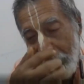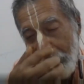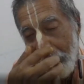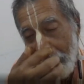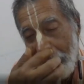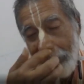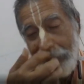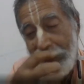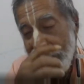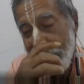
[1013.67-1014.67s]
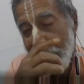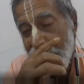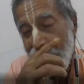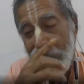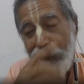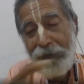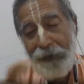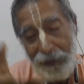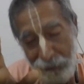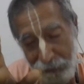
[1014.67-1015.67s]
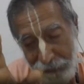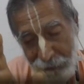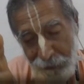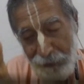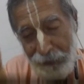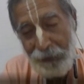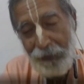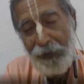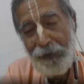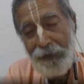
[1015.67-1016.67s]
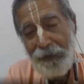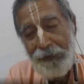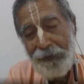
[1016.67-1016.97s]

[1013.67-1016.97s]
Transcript: You know, Haridas Thakur was respectful to her.